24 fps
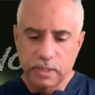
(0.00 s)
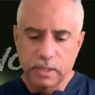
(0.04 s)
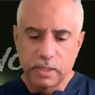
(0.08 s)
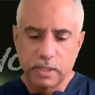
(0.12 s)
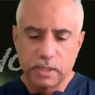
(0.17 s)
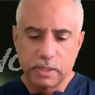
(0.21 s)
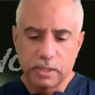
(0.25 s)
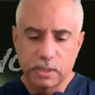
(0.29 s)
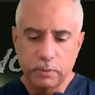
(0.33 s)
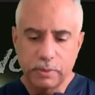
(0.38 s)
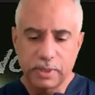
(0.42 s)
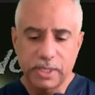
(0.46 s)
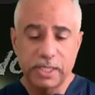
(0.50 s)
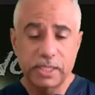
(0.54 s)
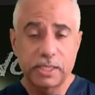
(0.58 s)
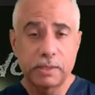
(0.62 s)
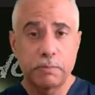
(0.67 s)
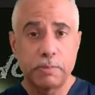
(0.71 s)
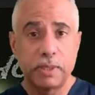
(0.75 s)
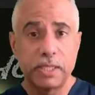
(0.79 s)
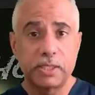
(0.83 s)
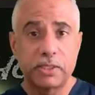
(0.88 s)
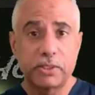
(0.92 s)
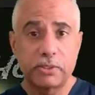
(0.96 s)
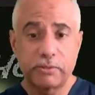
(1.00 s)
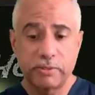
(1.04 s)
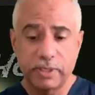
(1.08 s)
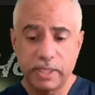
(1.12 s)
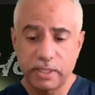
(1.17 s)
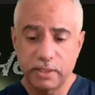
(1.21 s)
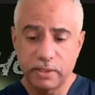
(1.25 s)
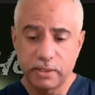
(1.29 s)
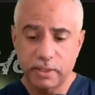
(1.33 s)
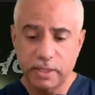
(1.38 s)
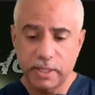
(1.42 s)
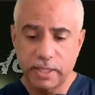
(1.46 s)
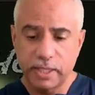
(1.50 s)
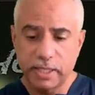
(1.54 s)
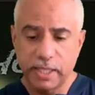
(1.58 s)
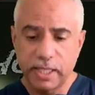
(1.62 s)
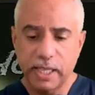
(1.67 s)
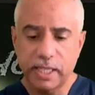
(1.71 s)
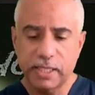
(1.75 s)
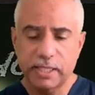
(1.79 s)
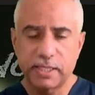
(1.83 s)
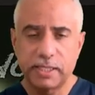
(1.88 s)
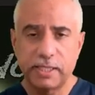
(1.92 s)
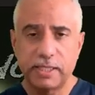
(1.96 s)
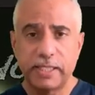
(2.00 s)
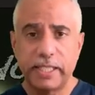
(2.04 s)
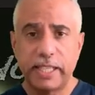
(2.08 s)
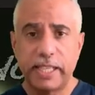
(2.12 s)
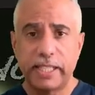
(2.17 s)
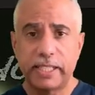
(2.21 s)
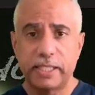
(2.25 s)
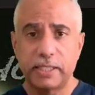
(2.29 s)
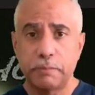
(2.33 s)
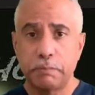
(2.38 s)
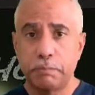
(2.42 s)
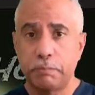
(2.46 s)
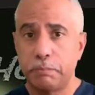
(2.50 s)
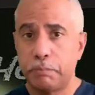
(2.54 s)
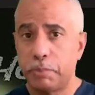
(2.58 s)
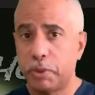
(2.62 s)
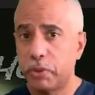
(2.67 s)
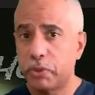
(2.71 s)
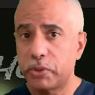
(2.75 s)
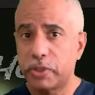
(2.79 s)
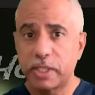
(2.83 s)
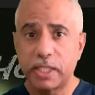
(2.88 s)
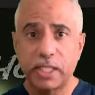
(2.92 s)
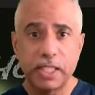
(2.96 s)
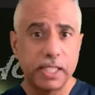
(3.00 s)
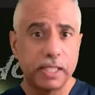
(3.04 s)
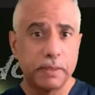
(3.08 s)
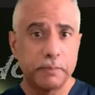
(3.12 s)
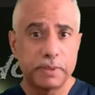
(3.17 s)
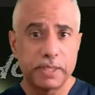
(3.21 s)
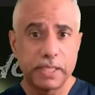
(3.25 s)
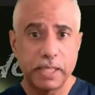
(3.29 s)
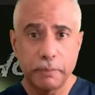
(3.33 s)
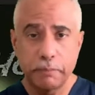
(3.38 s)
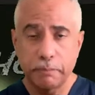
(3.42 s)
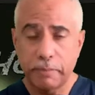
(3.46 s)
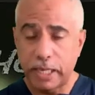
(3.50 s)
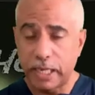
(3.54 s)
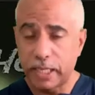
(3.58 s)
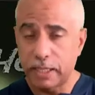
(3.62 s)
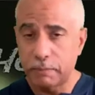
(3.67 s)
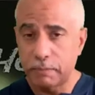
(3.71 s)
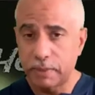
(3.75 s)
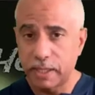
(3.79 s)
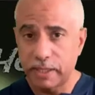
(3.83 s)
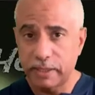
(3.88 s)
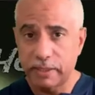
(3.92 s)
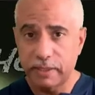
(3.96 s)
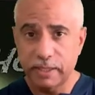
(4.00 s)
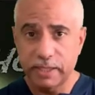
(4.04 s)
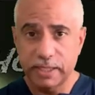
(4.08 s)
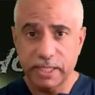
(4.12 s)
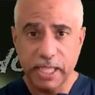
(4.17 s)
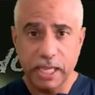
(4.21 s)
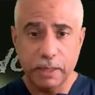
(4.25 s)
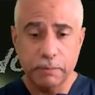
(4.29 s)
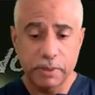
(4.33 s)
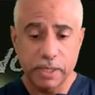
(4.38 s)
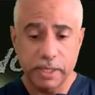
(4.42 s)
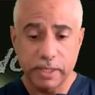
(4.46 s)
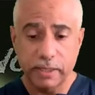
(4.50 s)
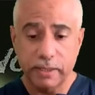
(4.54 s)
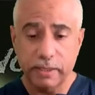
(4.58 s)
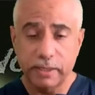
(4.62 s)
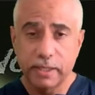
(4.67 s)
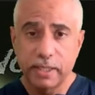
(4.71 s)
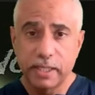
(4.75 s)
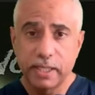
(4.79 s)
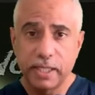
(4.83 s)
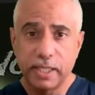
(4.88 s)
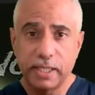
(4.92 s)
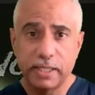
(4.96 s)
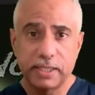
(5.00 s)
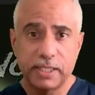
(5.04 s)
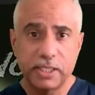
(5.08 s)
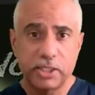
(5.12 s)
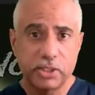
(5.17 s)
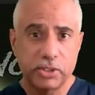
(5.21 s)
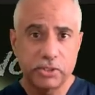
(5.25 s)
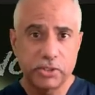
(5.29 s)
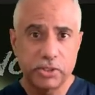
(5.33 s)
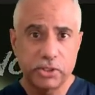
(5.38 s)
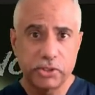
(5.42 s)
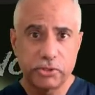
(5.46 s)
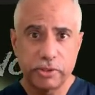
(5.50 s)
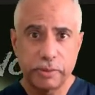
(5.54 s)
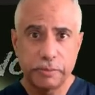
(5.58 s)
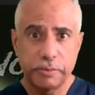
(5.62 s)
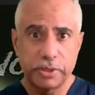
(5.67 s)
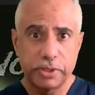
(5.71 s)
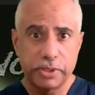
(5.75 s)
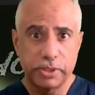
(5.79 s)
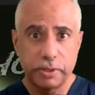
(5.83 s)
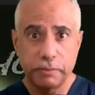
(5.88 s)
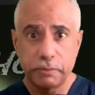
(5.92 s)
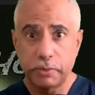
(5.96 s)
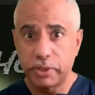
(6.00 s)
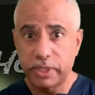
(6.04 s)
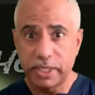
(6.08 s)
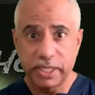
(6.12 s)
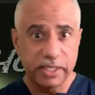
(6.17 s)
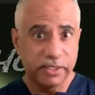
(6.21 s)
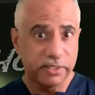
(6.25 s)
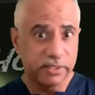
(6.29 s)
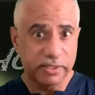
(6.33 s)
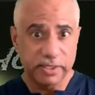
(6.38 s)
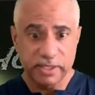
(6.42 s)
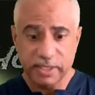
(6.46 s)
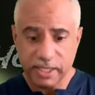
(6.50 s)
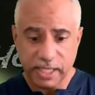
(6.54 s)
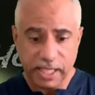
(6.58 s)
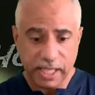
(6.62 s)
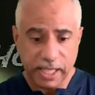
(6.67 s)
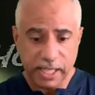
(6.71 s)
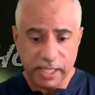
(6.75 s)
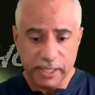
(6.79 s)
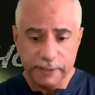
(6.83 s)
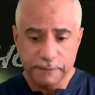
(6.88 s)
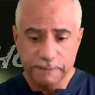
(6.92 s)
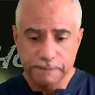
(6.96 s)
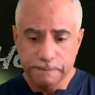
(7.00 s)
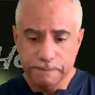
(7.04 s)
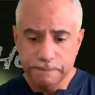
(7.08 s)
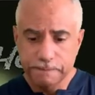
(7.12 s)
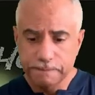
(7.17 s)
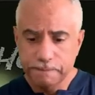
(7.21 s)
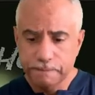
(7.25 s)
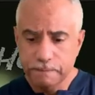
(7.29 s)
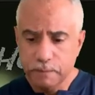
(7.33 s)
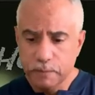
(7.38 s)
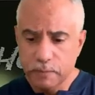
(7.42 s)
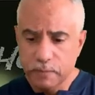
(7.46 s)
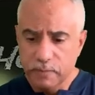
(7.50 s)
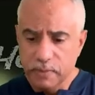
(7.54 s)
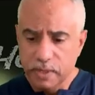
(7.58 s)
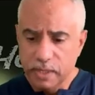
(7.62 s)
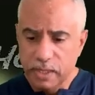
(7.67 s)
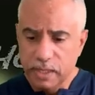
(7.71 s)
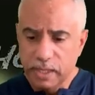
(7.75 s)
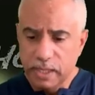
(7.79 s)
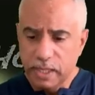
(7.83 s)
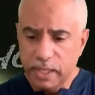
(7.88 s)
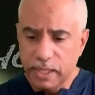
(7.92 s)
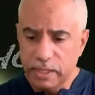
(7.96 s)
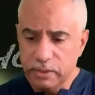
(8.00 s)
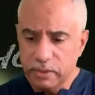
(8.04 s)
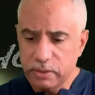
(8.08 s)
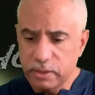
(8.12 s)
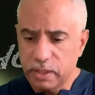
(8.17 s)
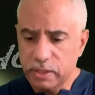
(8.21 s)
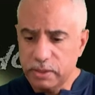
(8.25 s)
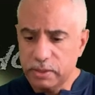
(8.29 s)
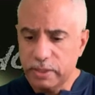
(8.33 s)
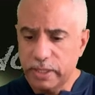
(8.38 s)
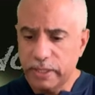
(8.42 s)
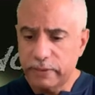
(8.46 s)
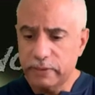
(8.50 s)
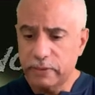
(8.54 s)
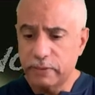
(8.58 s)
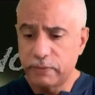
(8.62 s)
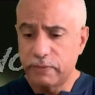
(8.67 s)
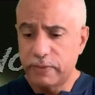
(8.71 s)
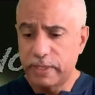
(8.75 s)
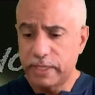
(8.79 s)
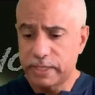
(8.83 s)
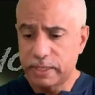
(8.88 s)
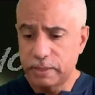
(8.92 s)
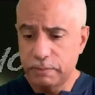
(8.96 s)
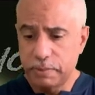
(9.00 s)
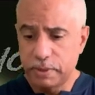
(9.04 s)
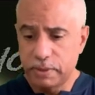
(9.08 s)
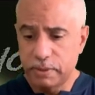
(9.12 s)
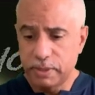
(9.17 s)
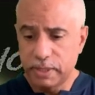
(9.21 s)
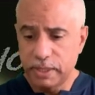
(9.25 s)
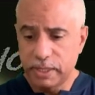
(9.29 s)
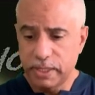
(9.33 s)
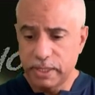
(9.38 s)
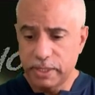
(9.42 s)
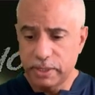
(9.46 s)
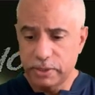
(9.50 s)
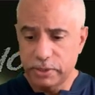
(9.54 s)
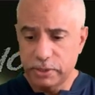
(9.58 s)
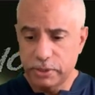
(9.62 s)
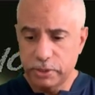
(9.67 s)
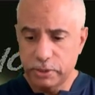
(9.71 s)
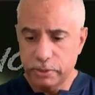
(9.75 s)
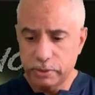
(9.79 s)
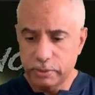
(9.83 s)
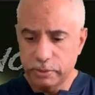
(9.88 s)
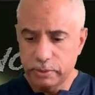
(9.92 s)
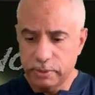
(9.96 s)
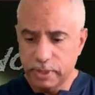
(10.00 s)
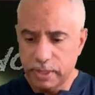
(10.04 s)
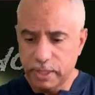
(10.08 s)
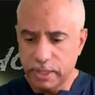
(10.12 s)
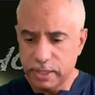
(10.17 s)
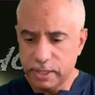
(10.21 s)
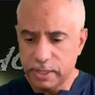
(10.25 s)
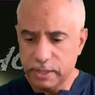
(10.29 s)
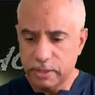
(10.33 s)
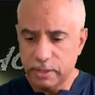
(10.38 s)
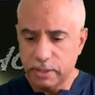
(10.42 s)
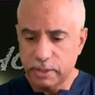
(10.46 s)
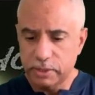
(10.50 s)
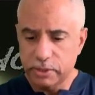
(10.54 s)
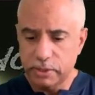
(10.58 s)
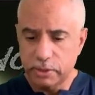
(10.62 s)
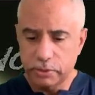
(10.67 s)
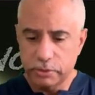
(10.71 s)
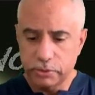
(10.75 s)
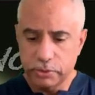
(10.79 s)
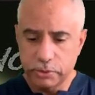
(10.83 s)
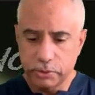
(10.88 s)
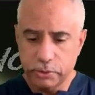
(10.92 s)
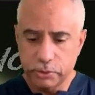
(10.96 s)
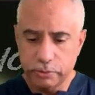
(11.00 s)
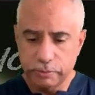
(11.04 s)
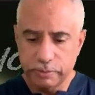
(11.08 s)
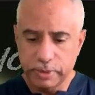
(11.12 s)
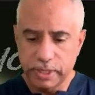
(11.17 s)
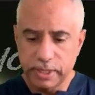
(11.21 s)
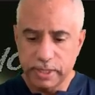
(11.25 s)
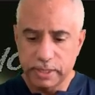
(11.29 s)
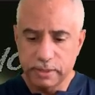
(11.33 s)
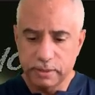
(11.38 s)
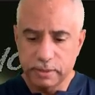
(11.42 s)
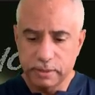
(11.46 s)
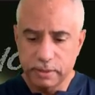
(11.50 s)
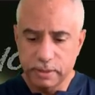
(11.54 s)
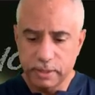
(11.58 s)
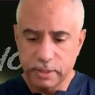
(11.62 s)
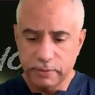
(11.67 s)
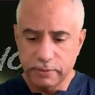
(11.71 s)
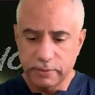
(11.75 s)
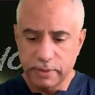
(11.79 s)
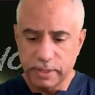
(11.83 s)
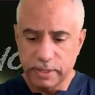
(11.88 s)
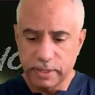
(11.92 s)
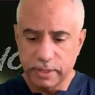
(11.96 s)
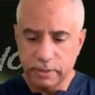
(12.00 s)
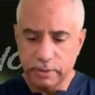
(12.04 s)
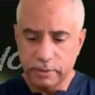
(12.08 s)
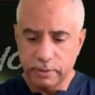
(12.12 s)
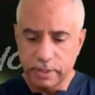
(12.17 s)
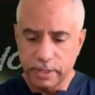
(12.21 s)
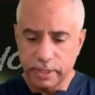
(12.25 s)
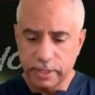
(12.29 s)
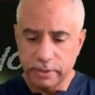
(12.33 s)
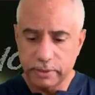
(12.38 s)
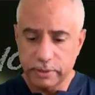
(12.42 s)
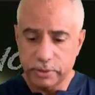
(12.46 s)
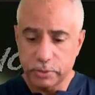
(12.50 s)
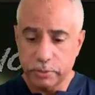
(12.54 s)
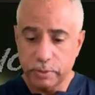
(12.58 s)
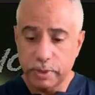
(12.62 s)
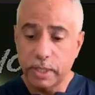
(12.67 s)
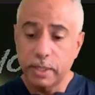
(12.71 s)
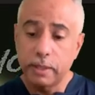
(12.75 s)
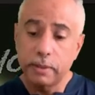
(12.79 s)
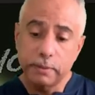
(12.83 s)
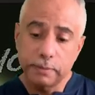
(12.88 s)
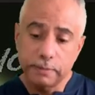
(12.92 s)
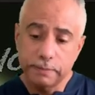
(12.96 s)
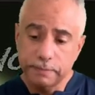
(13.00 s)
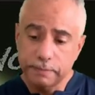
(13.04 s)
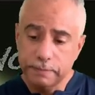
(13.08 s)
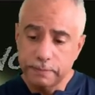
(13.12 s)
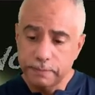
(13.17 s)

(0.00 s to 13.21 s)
So with the split screen look, it actually takes both clips, that bottom layer and the top layer, and just distributes them on either side. And you also have some flexibility here too. I can also zoom in to the video here as well.